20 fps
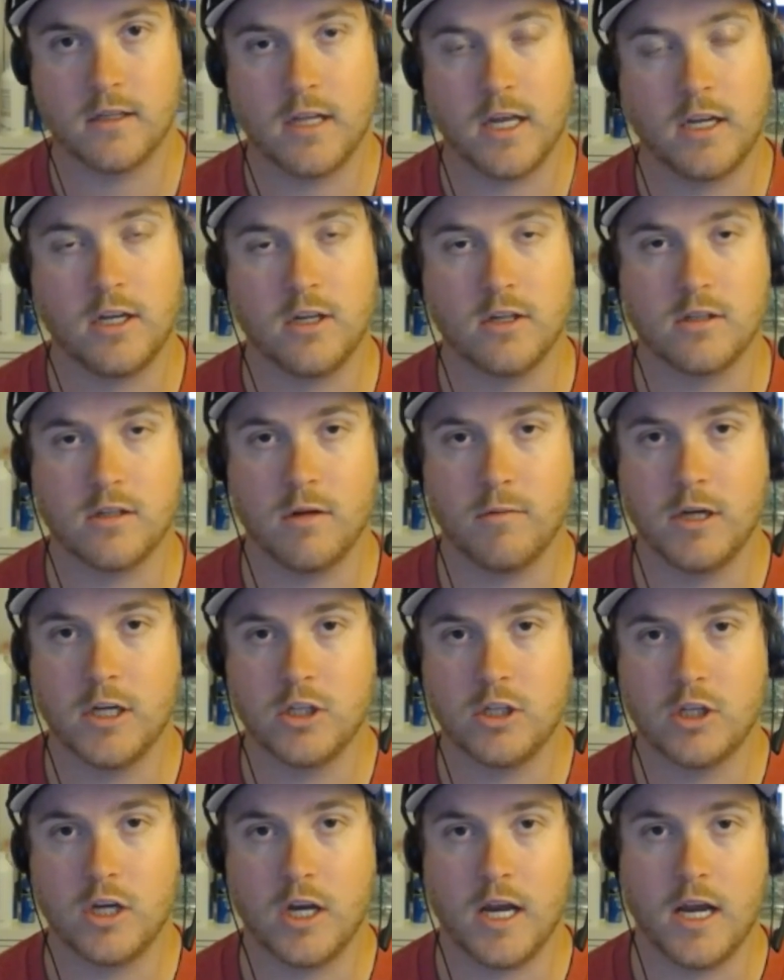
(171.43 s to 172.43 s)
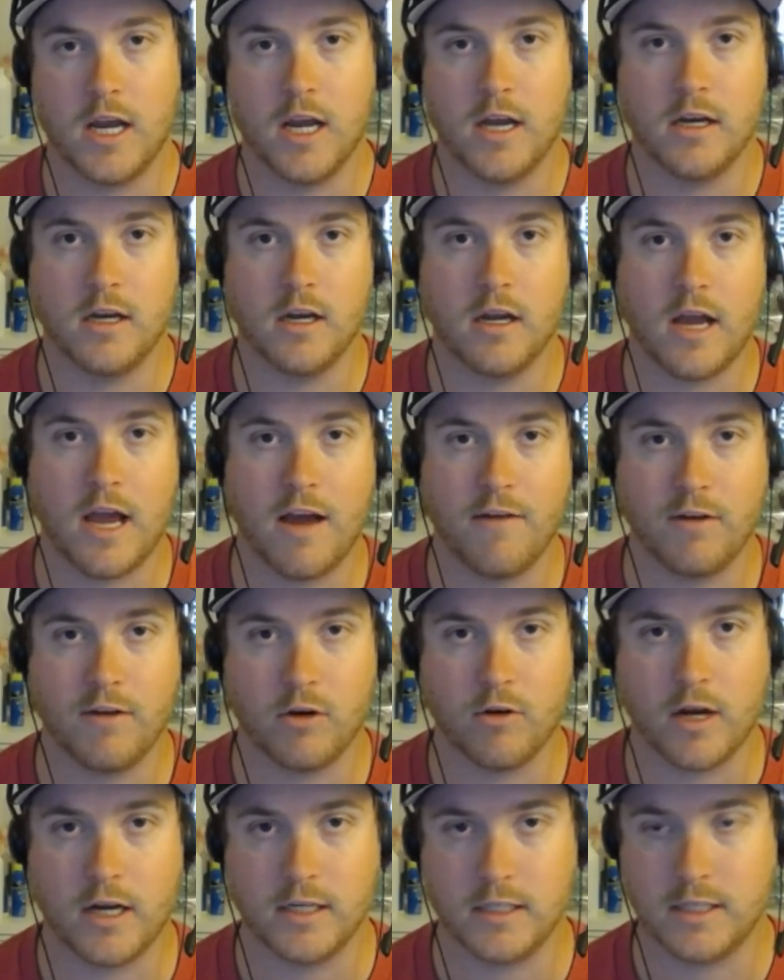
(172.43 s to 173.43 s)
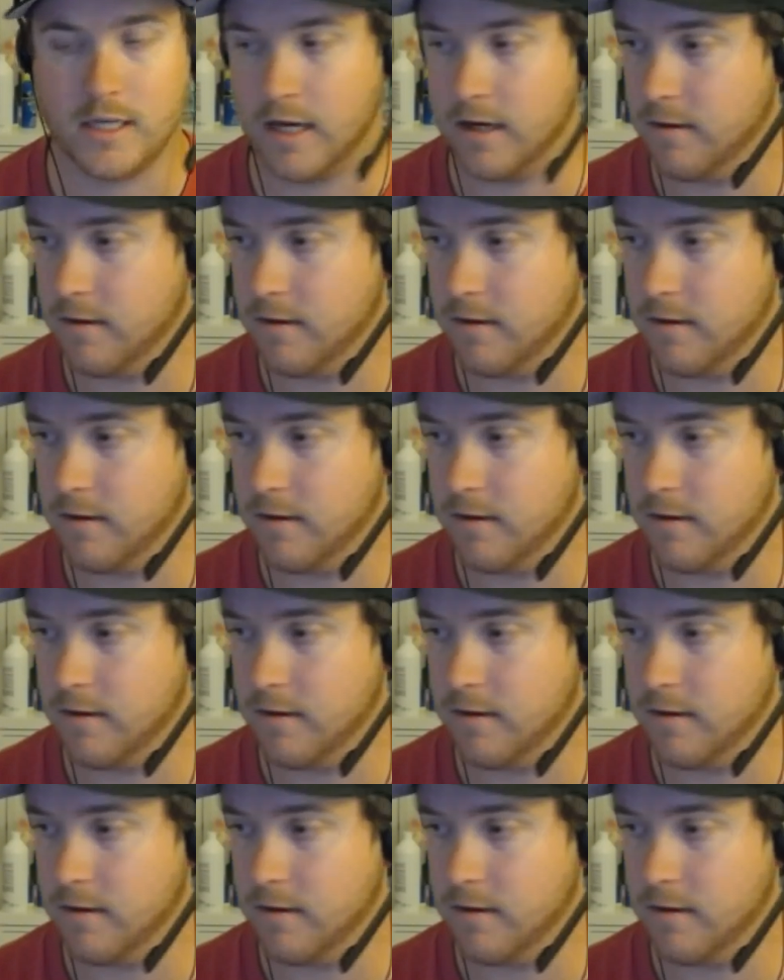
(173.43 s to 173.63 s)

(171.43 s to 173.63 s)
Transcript: Thank you so much, and have a great day.